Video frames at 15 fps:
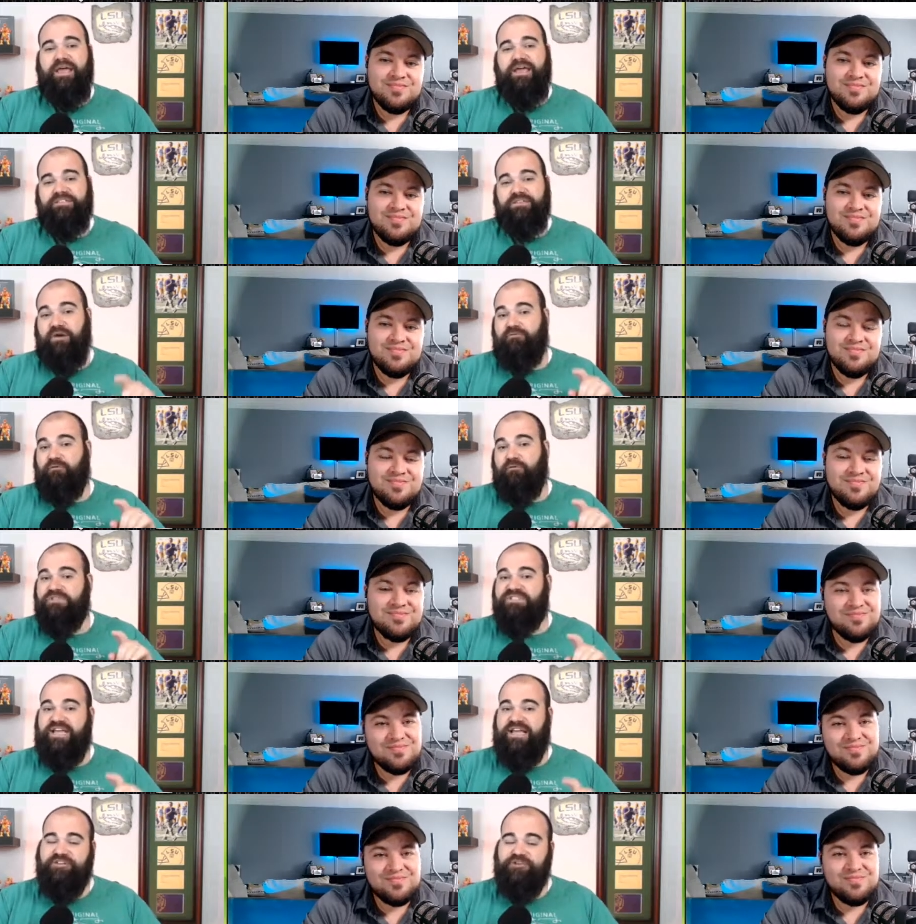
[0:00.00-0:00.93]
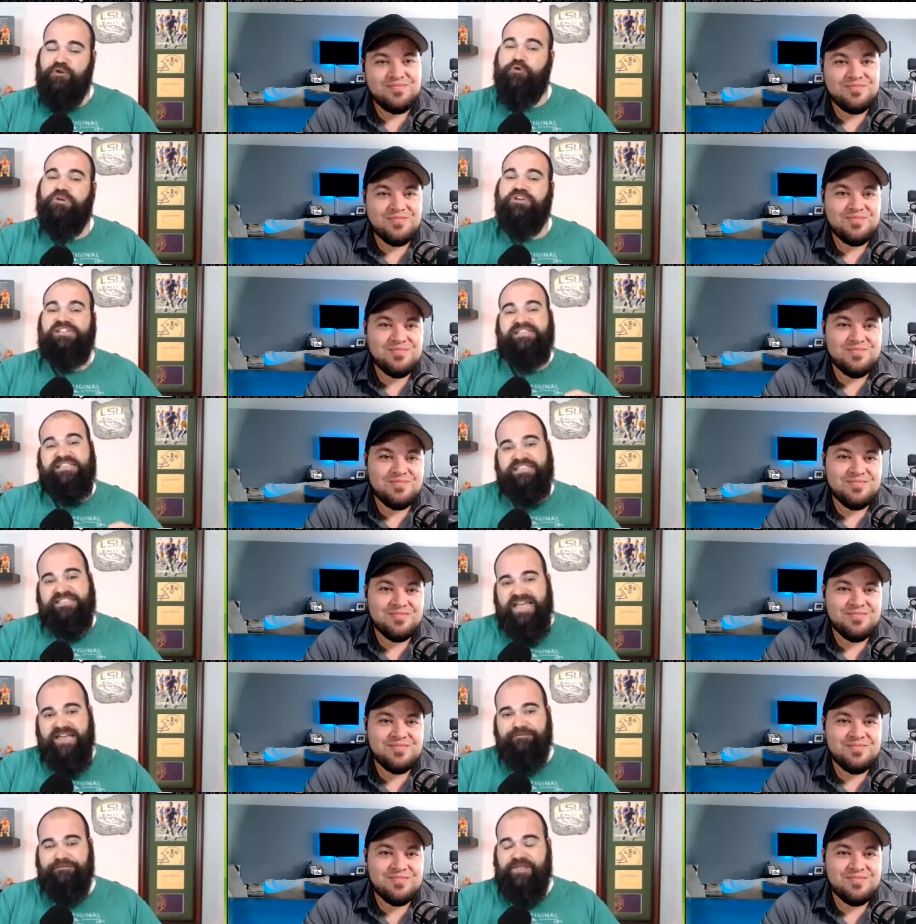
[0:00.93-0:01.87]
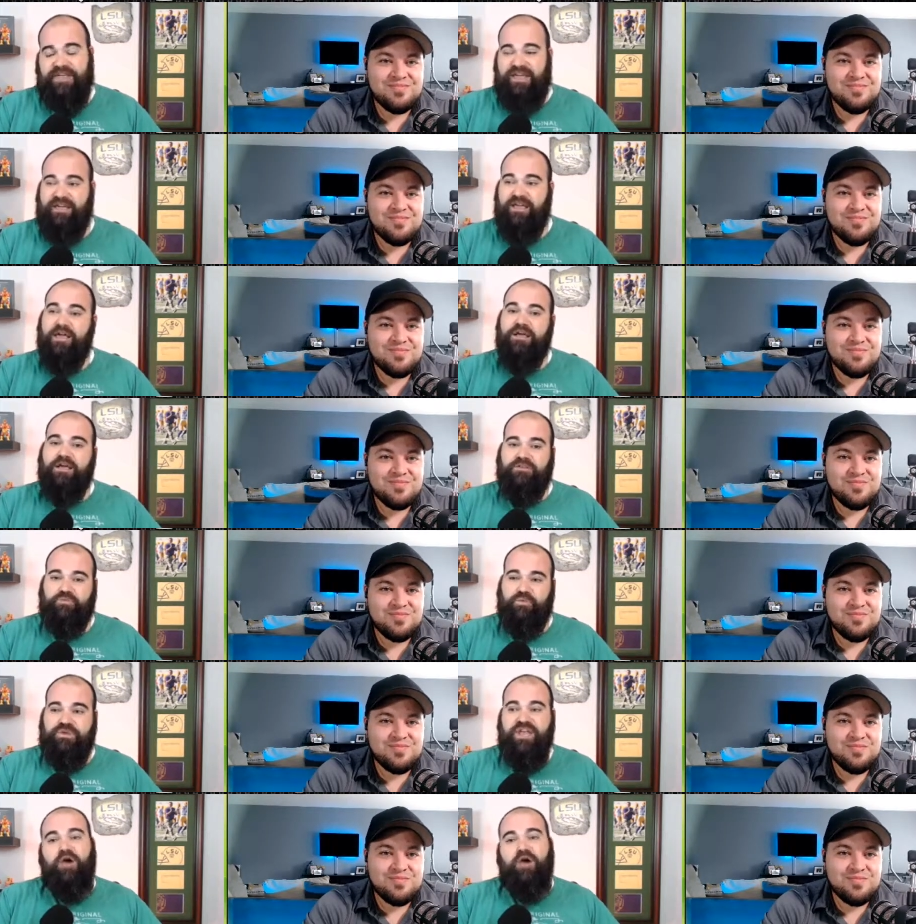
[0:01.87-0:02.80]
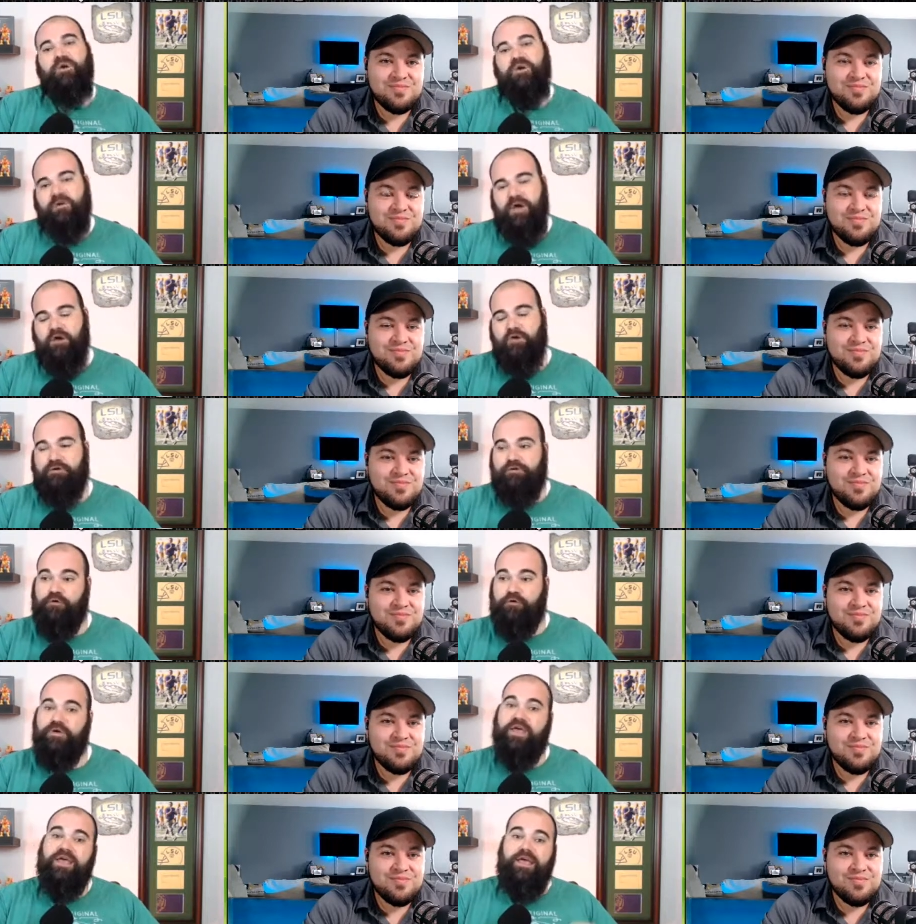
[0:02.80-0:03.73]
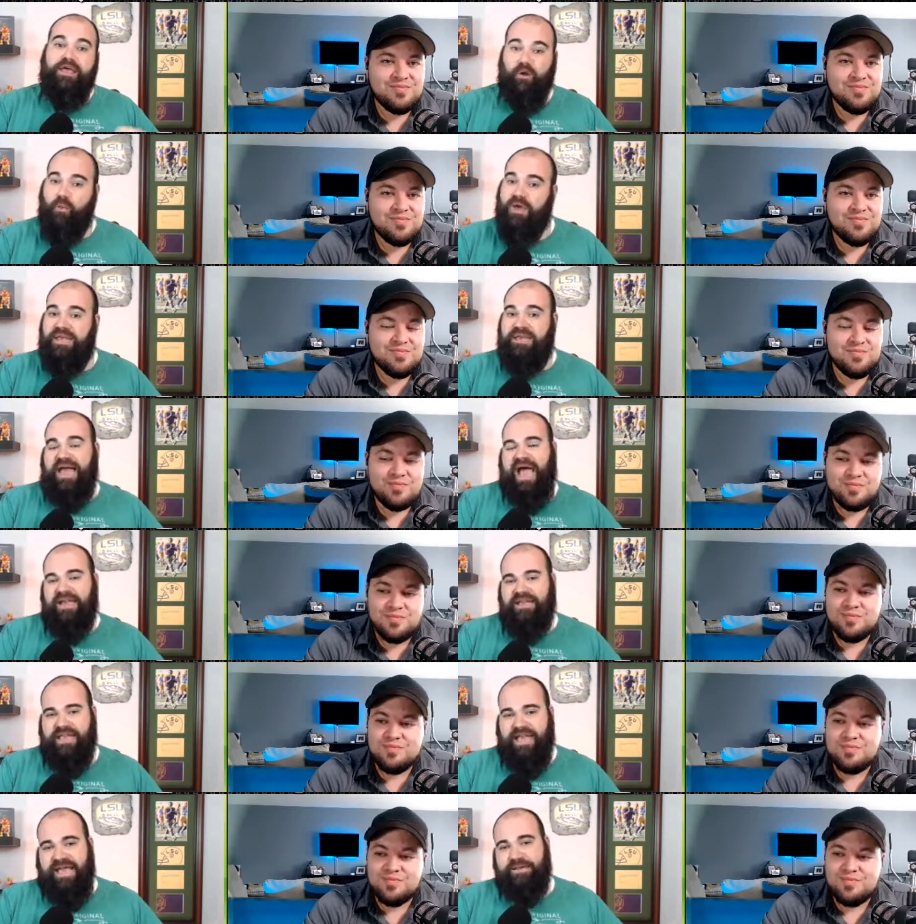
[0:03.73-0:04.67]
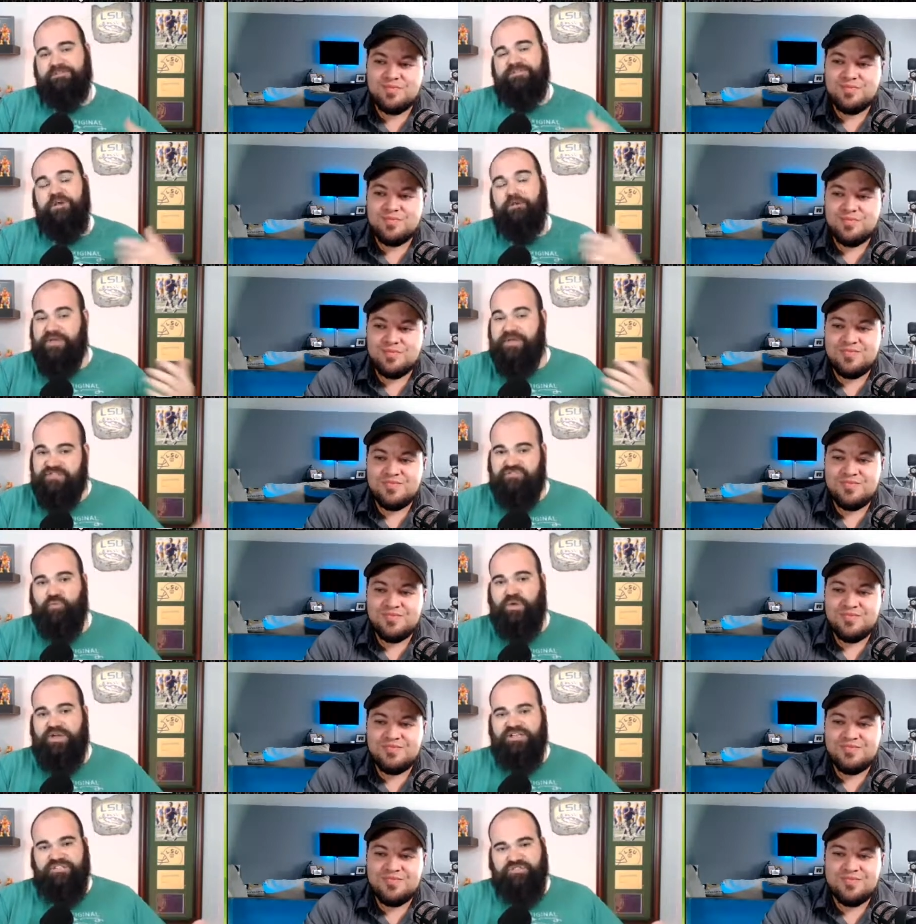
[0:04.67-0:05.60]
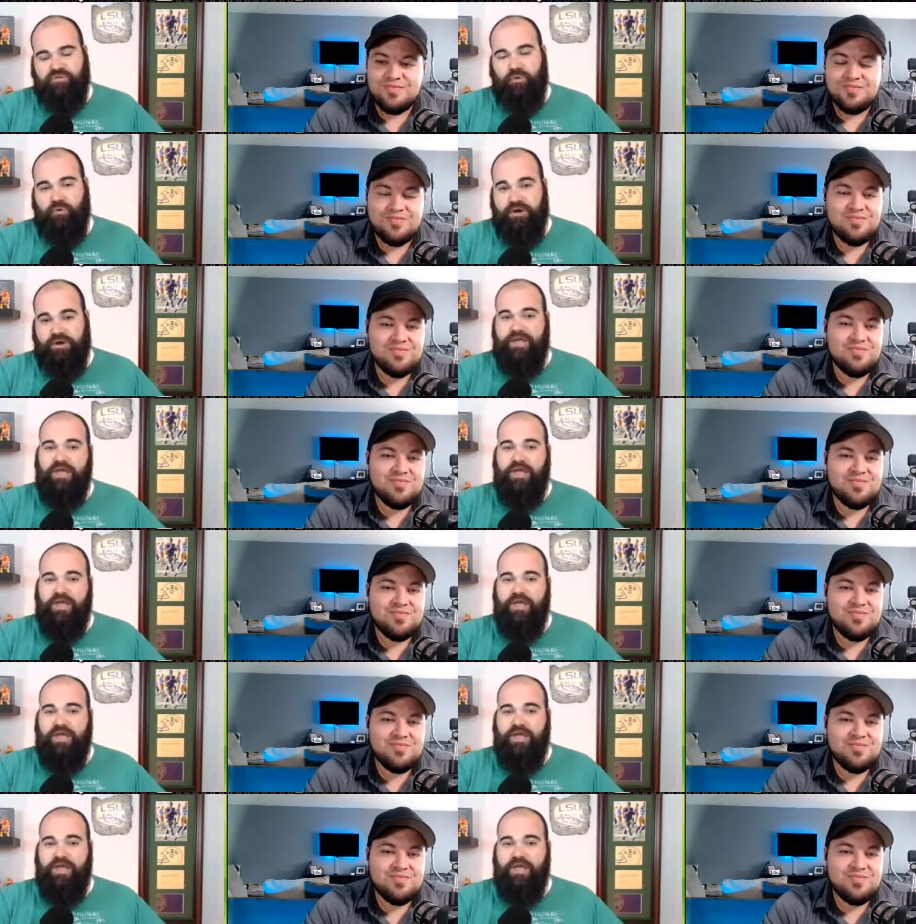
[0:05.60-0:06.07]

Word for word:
Speaker 1: And so everyone's saying Duke because it's a safe thing because we know he'll go to Duke, he'll win nine games, he'll be a sweet story.